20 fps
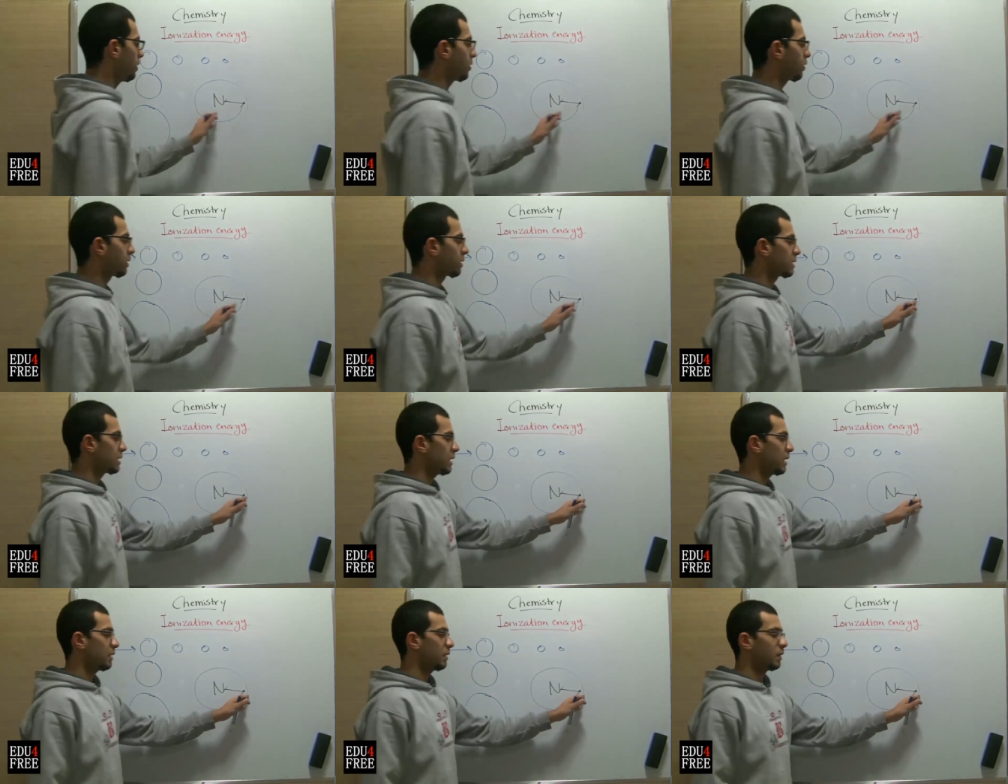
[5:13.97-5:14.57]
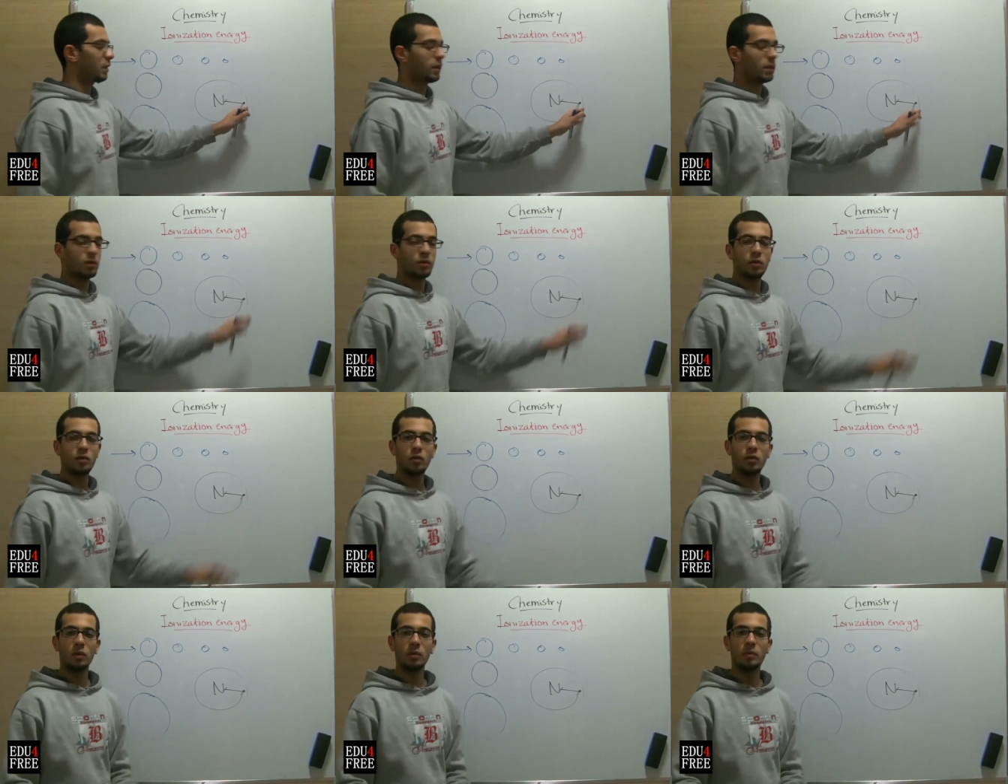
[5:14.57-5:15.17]
the nucleus and the
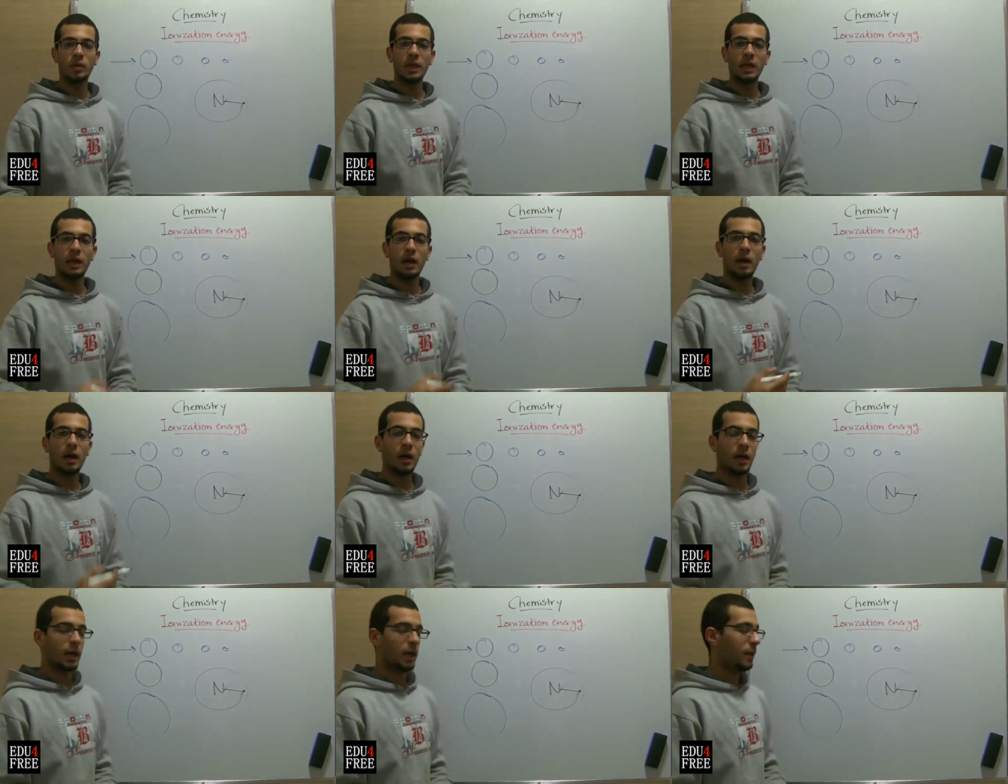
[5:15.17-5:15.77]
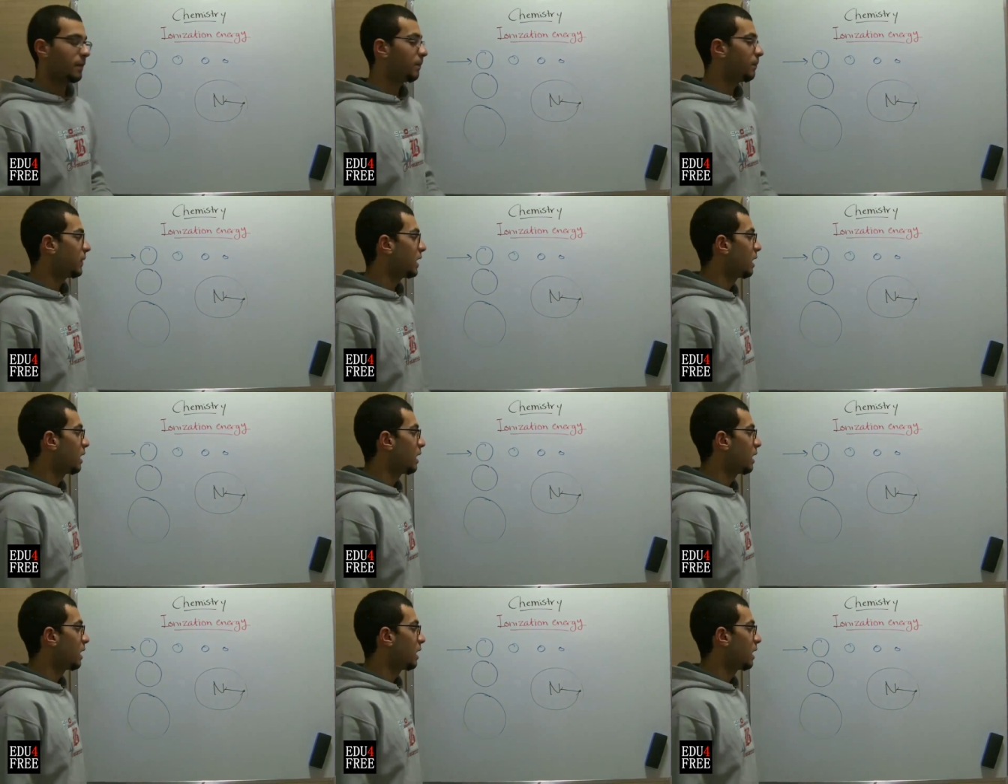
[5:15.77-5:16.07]
electron will be high.